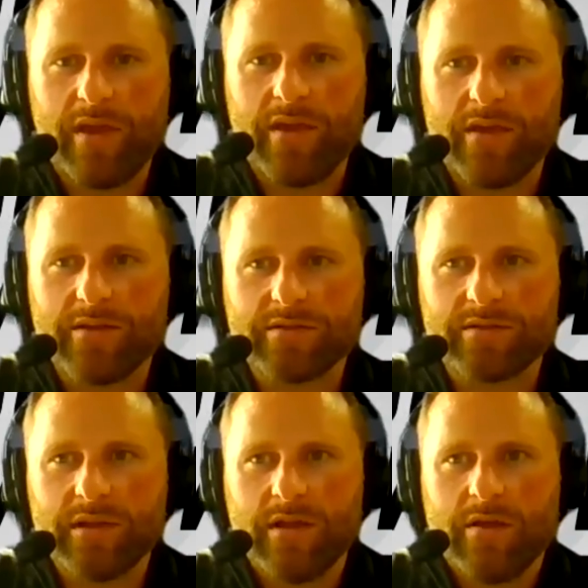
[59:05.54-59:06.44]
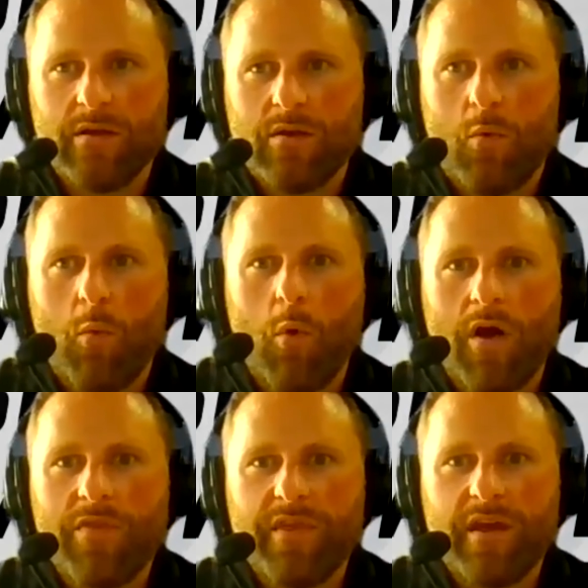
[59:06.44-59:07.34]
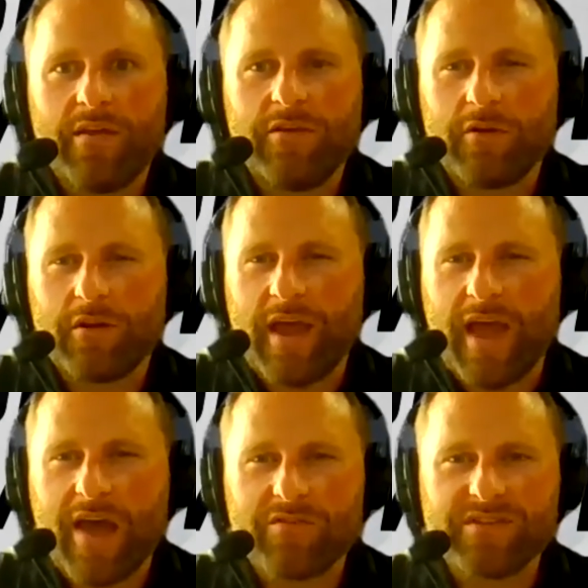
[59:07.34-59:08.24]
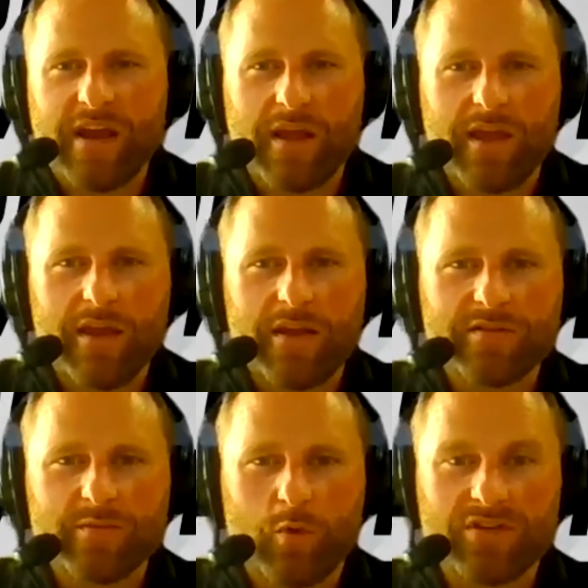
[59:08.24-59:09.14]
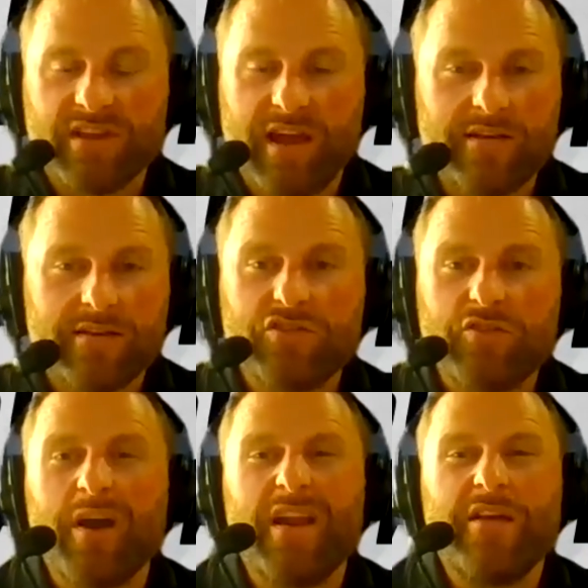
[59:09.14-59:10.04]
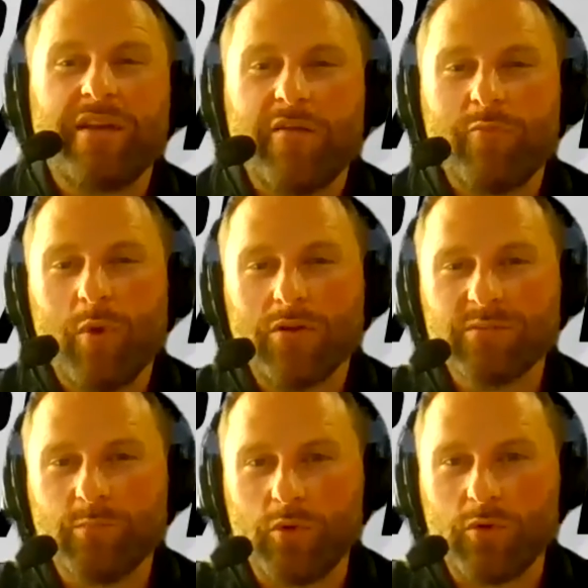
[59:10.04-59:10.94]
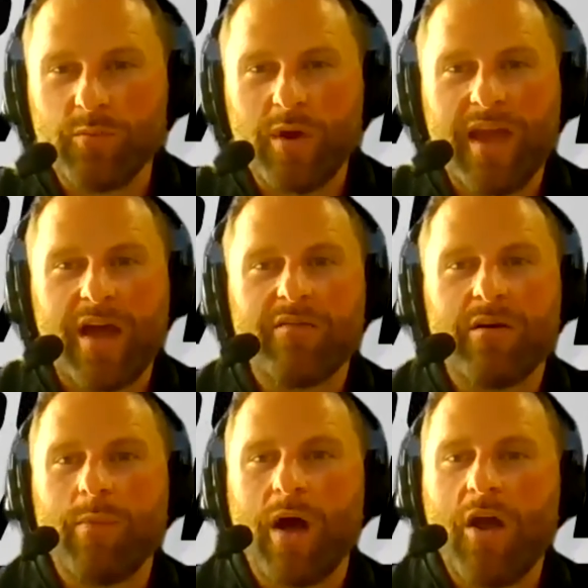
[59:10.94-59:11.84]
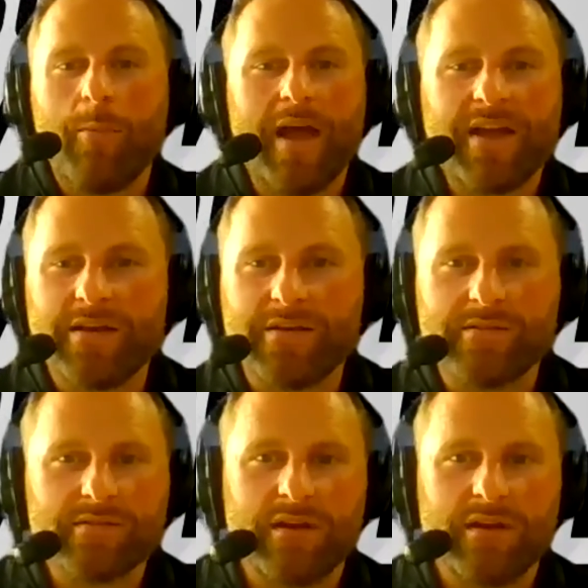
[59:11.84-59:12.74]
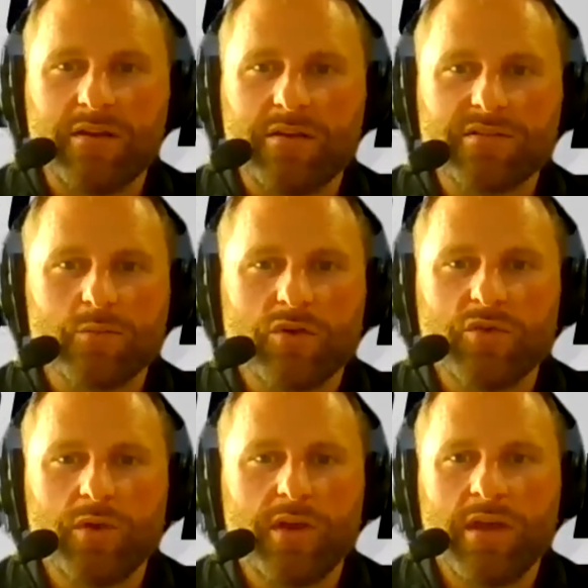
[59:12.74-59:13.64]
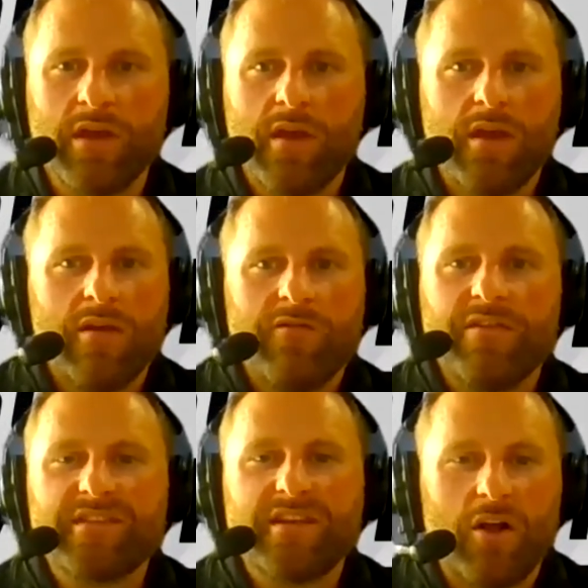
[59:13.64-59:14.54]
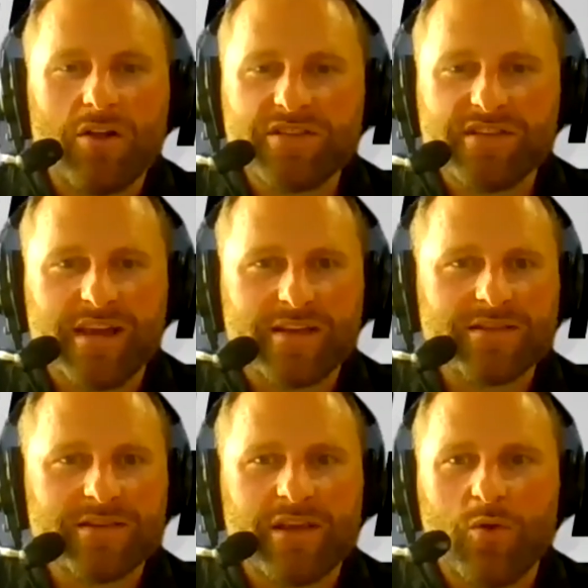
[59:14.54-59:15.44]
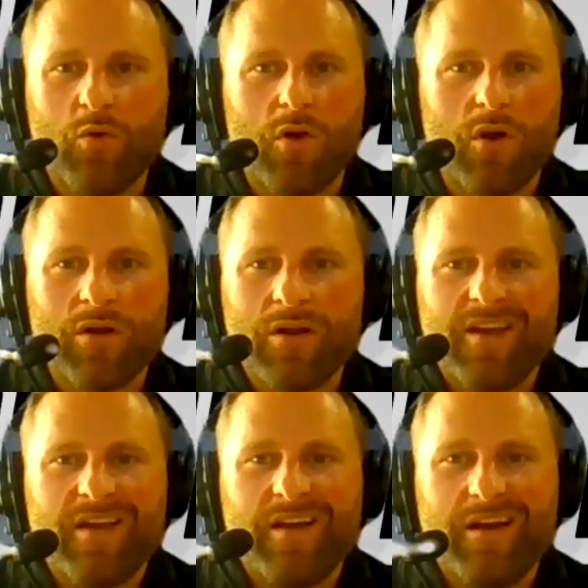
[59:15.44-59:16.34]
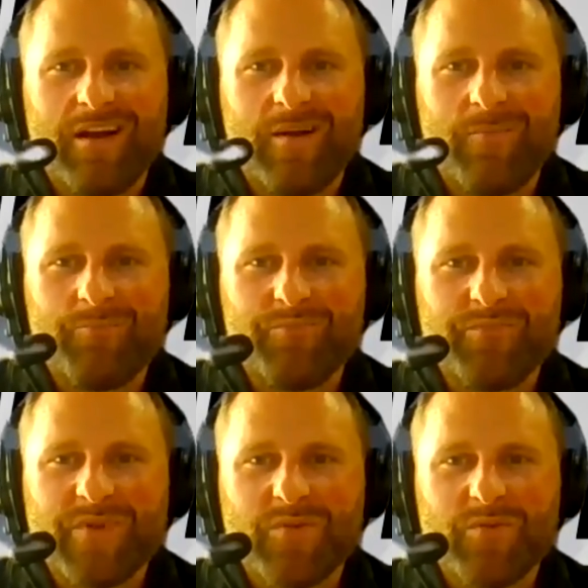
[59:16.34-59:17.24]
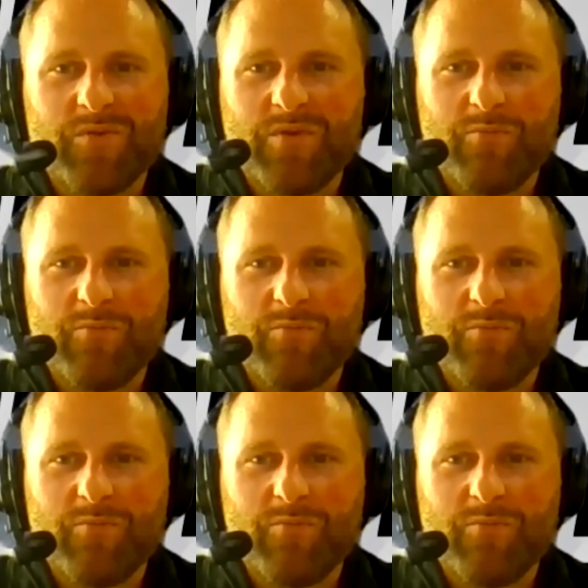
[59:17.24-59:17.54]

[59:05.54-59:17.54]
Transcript: is one that you're going to have a dedicated sports scientist. You might even have multiple. You might have a biomechanist and a, uh, someone doing physiology testing or um,